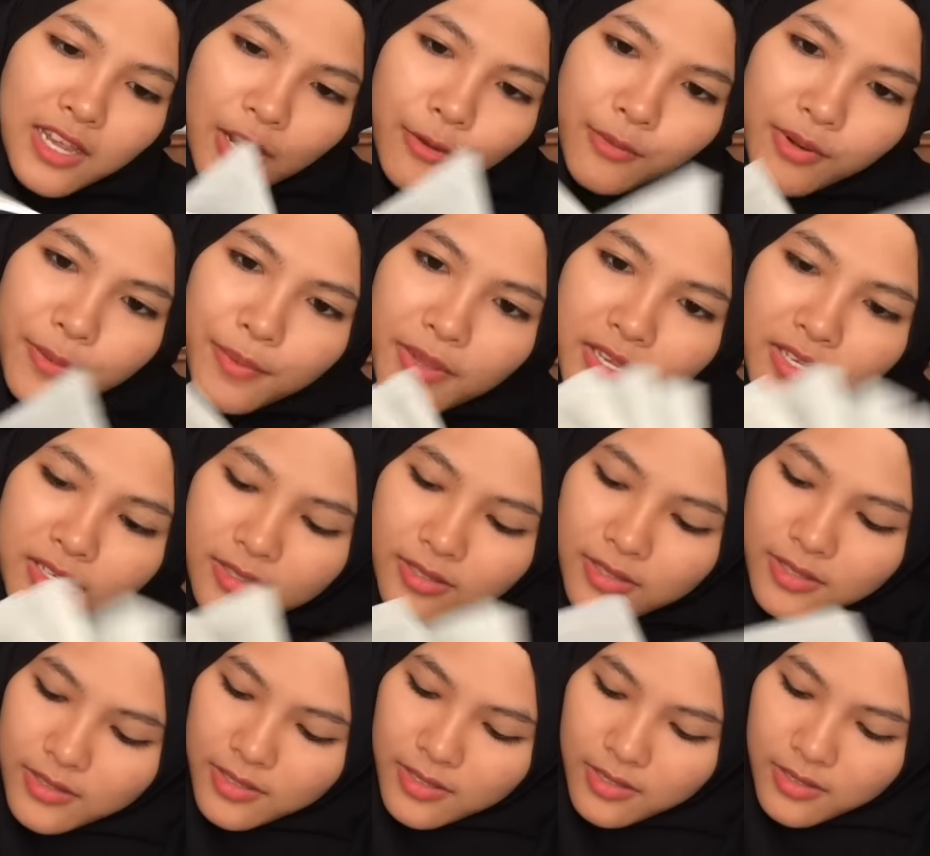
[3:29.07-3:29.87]
how many
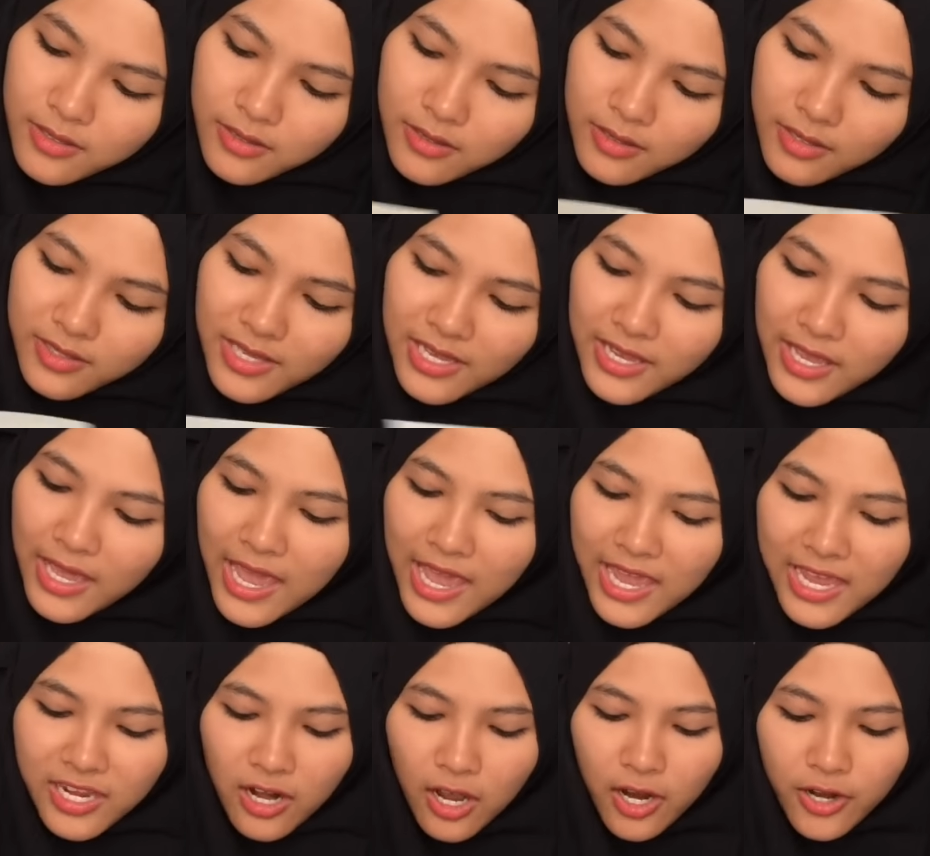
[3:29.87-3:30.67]
pages is it? It's like
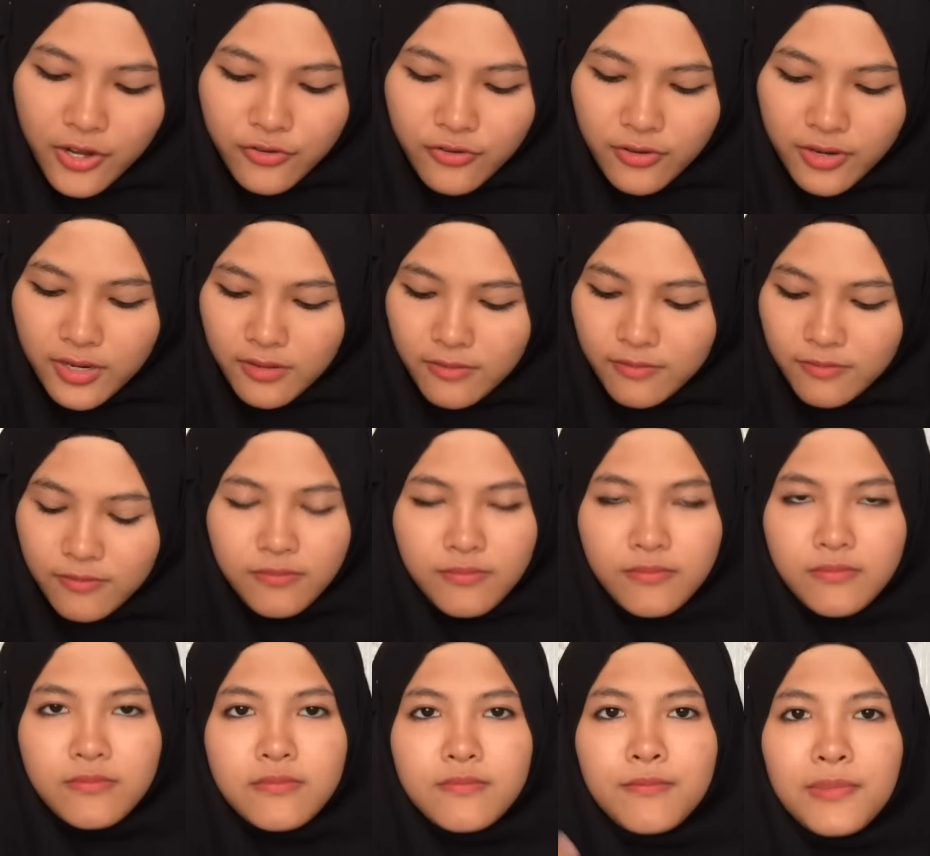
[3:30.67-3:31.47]
800
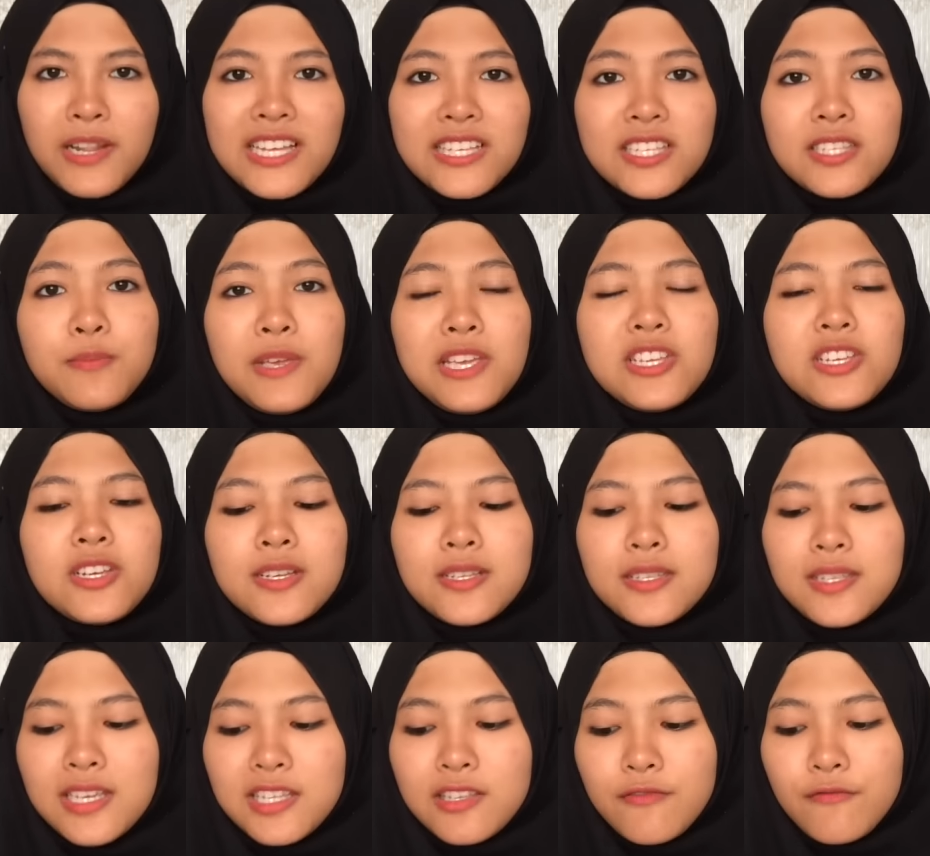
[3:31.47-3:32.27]
plus
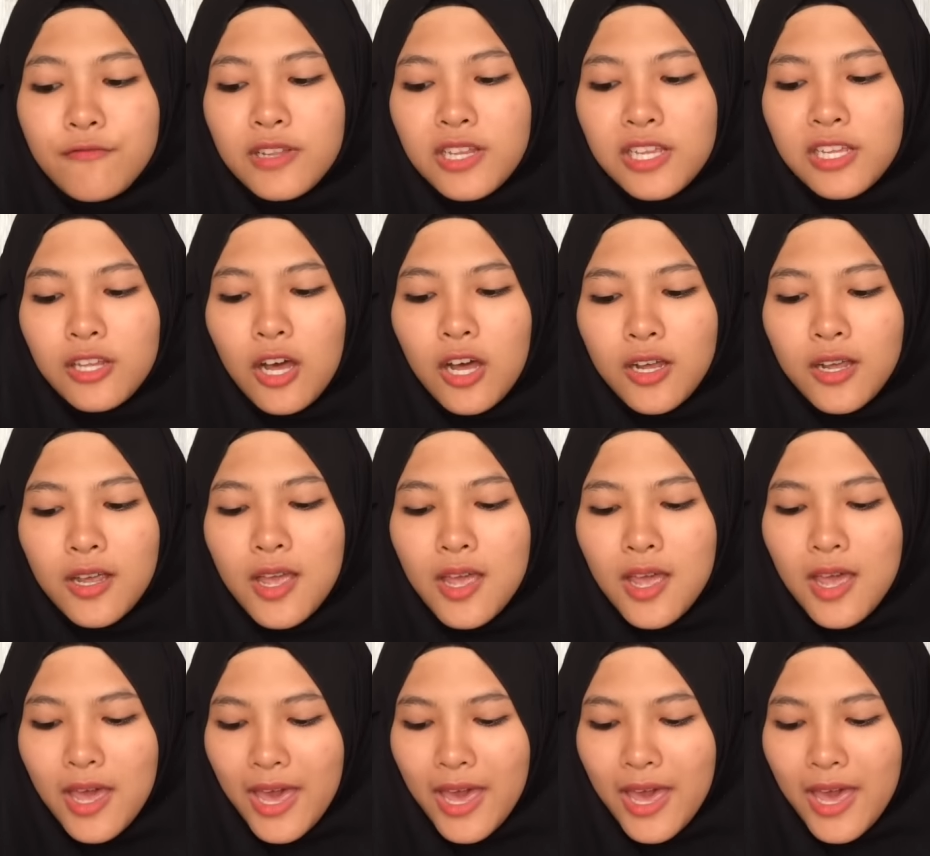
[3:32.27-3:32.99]
pages. It's really long.